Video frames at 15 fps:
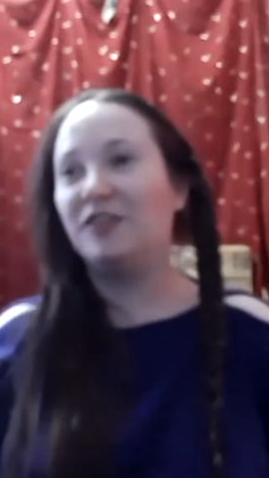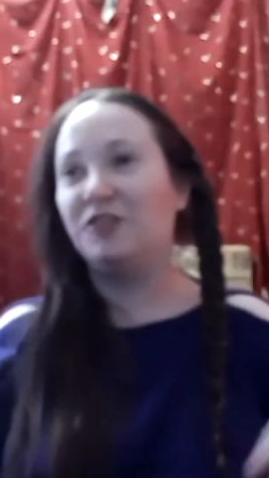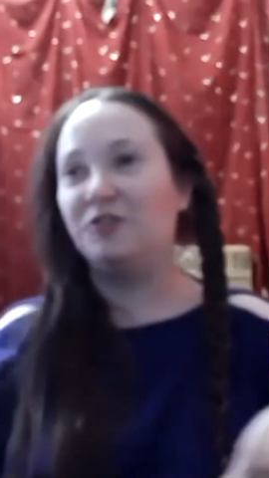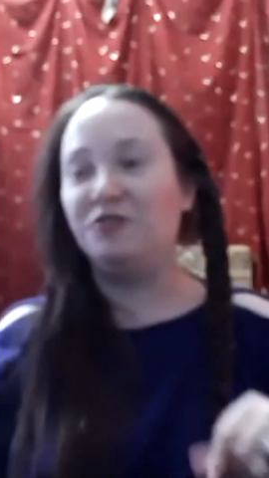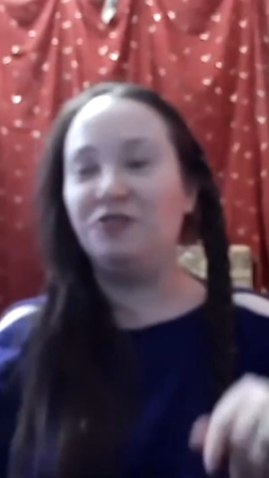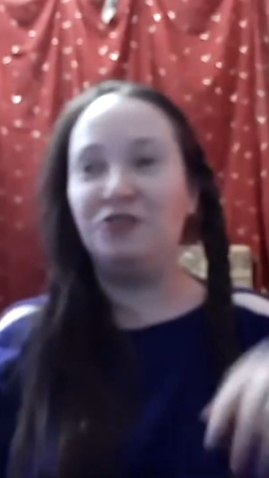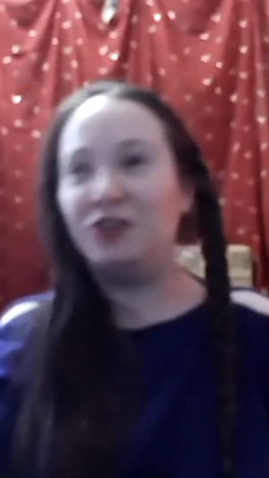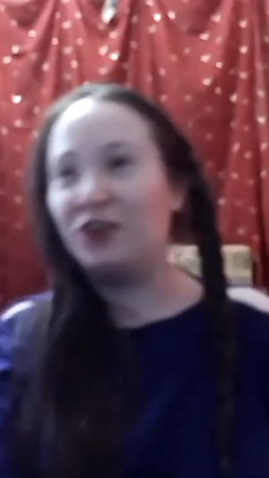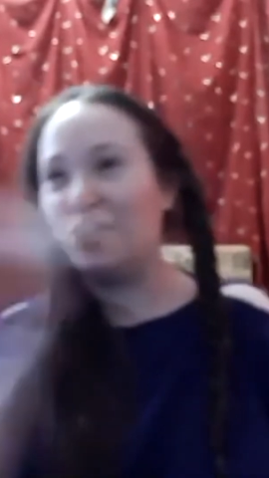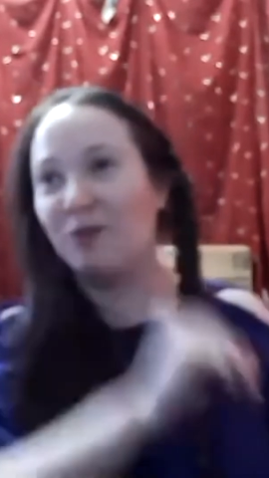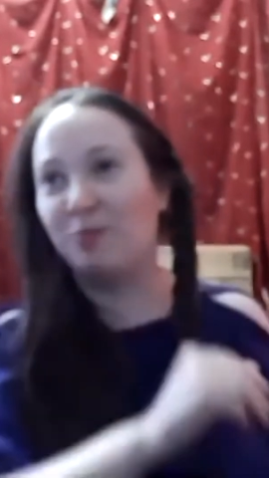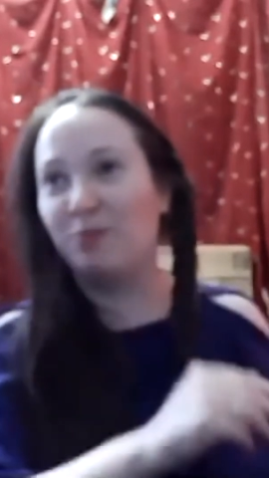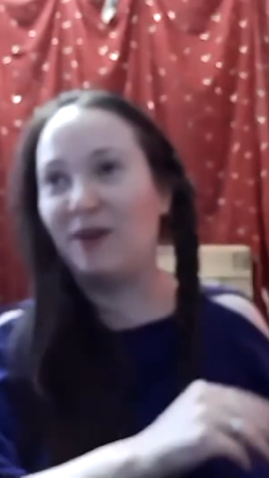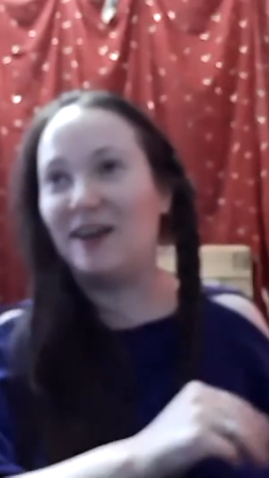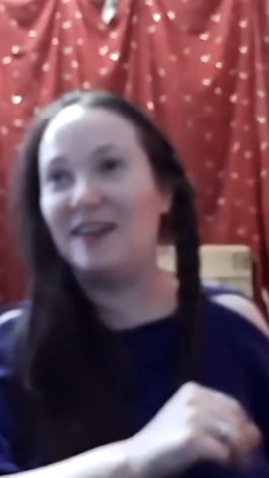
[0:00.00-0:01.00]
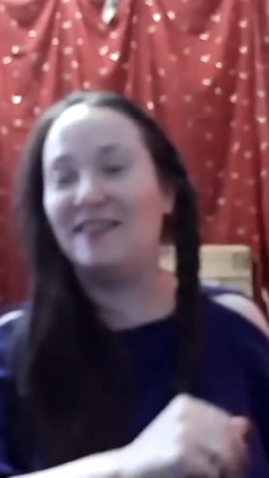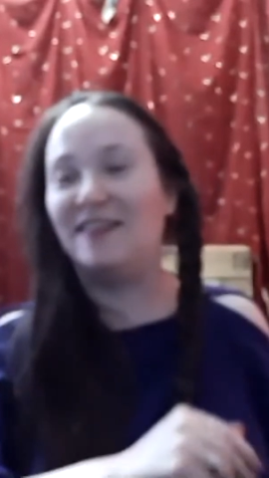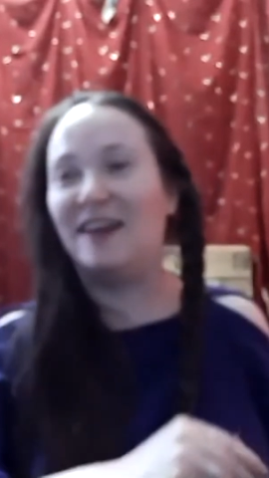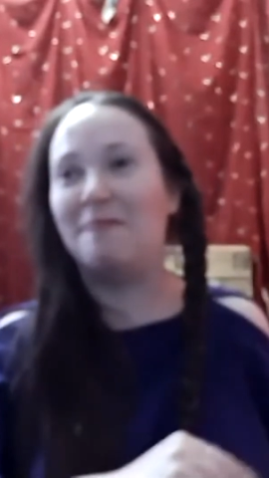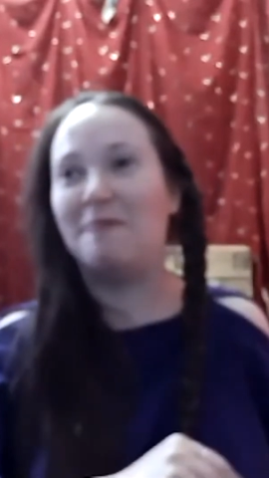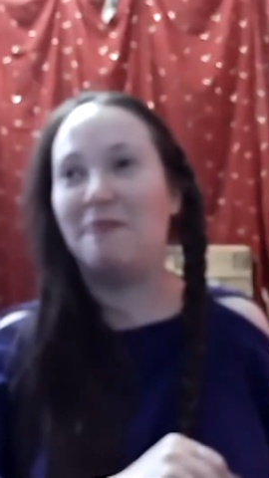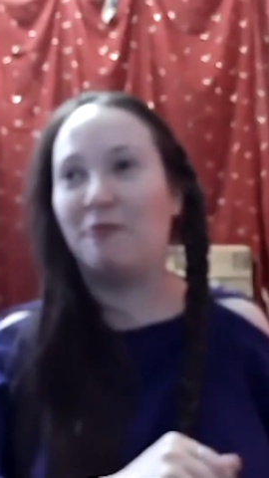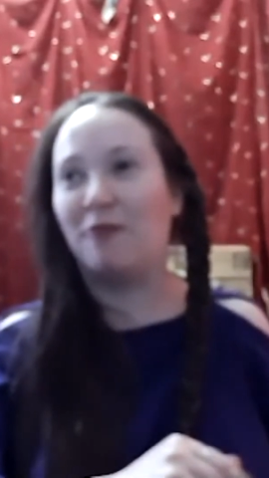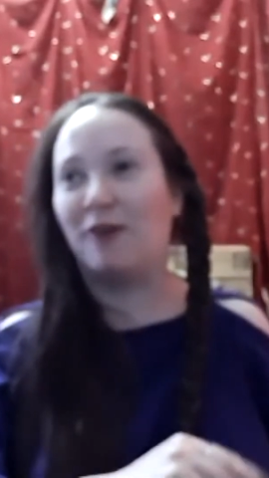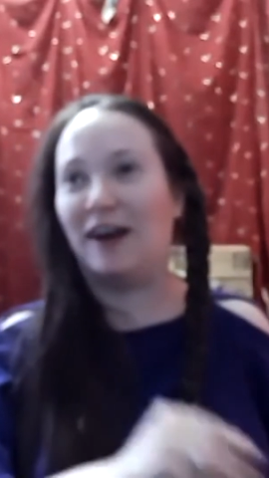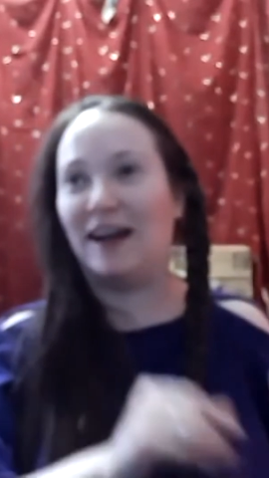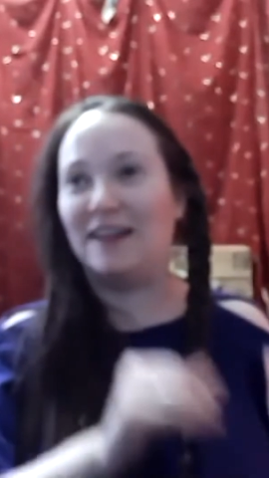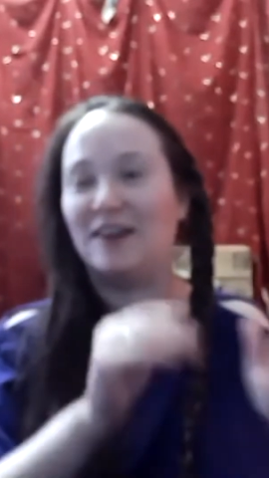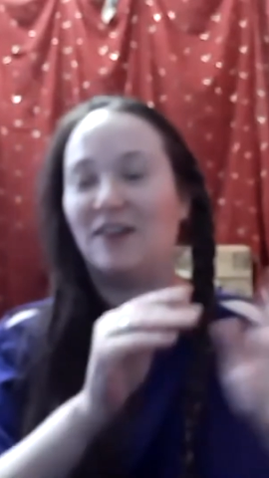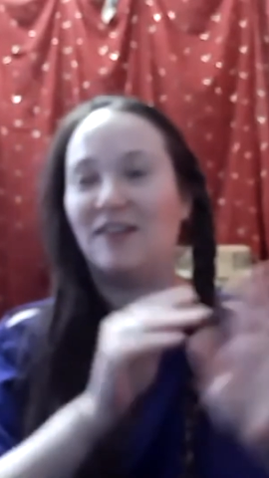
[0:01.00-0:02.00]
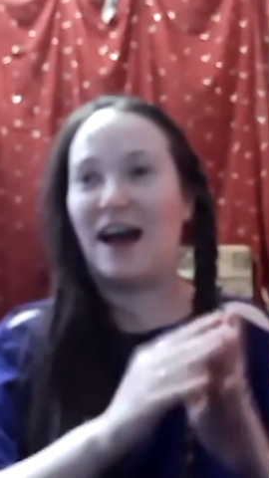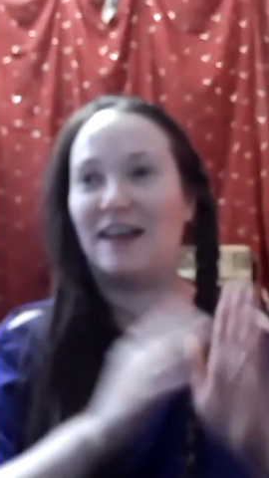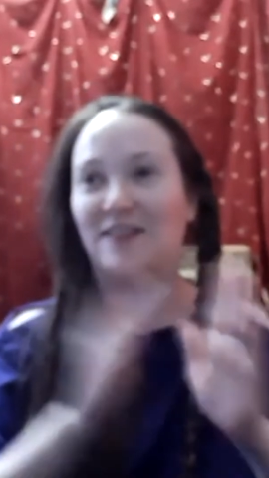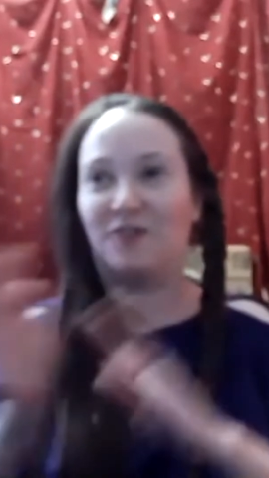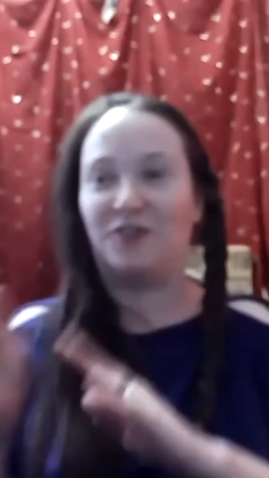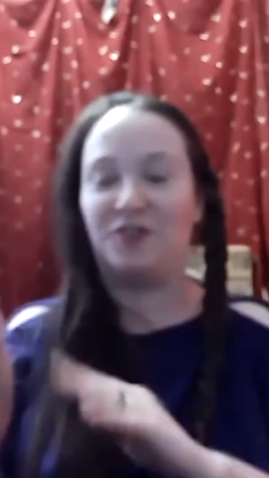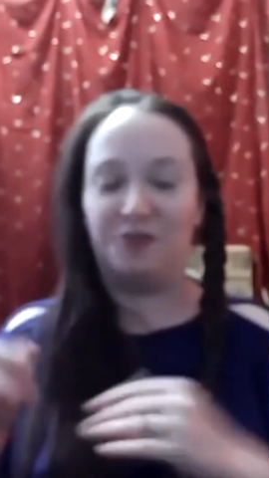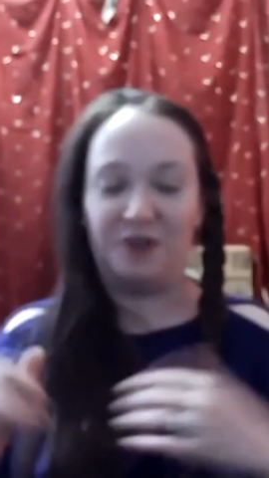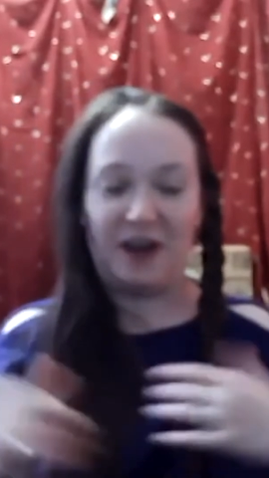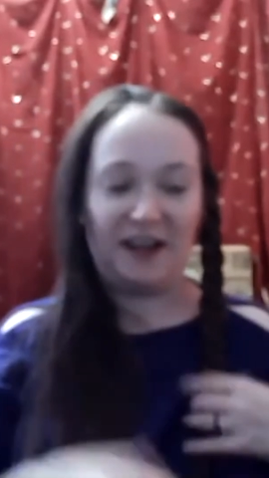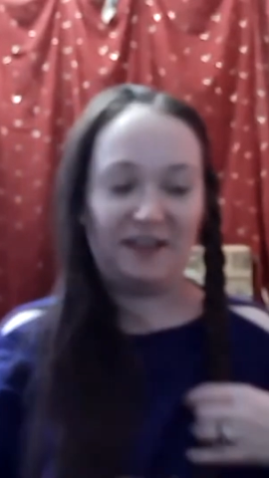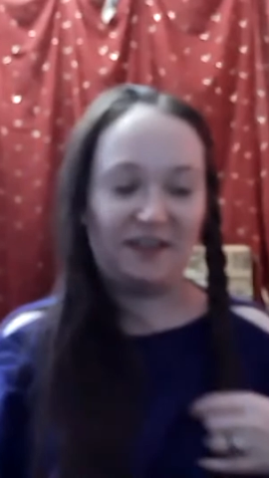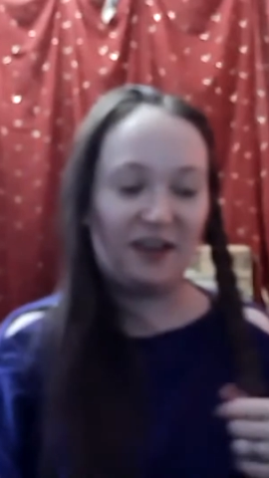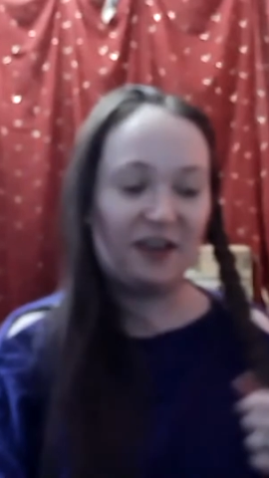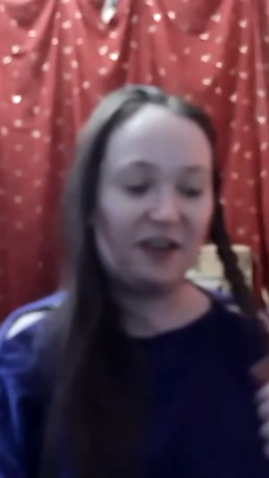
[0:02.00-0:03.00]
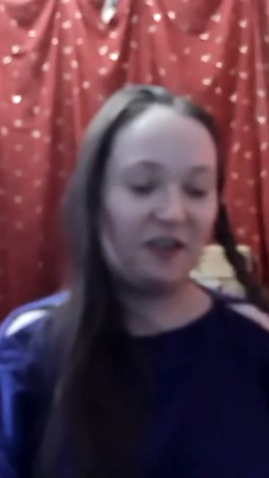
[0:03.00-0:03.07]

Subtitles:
you do your braids the day before and they'll last for 2 days